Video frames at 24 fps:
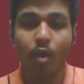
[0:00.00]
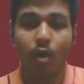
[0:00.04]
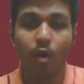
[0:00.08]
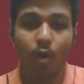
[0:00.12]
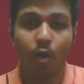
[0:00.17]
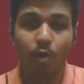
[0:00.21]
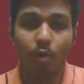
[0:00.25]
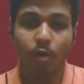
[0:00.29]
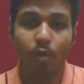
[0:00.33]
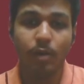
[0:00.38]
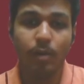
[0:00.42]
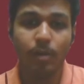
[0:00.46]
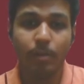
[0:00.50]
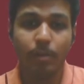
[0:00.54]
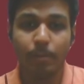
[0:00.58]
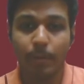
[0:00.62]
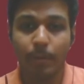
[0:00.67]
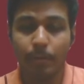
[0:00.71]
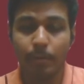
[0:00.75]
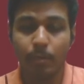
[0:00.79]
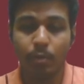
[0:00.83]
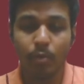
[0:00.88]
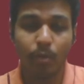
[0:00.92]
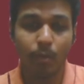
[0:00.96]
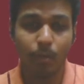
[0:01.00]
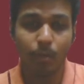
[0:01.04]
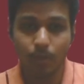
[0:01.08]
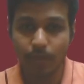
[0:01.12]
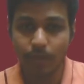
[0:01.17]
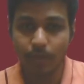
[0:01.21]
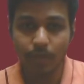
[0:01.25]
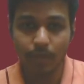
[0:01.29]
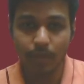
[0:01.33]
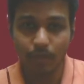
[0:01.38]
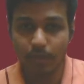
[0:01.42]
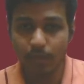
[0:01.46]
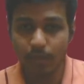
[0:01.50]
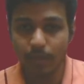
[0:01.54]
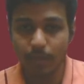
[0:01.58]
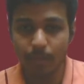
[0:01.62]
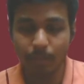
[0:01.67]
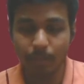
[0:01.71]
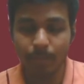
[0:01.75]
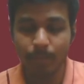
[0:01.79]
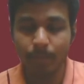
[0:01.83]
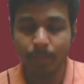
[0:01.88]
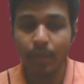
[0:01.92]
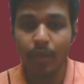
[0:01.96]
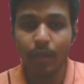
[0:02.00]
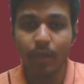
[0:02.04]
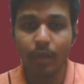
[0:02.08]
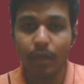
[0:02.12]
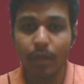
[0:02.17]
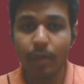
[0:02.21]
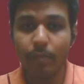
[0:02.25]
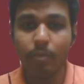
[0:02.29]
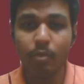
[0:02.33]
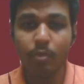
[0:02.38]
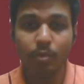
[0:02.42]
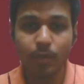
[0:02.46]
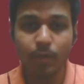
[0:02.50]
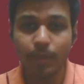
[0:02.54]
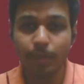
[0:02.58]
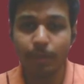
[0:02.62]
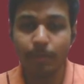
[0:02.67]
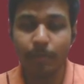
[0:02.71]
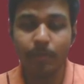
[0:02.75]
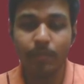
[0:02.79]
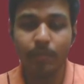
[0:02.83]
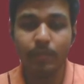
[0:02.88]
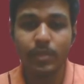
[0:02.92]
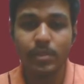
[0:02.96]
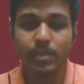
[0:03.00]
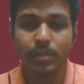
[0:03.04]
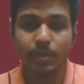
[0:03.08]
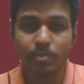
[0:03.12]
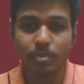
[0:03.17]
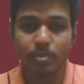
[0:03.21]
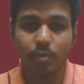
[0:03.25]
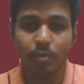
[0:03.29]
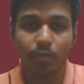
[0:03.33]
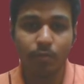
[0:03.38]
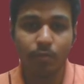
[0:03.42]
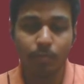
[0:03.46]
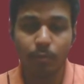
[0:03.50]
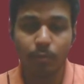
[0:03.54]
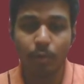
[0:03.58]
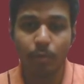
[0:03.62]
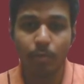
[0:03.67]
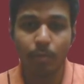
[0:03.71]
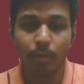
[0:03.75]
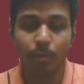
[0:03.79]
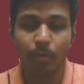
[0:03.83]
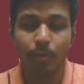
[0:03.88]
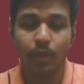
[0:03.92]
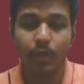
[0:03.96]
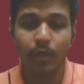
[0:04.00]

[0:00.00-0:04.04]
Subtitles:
all the people who are working under him come to him with some sort of problem,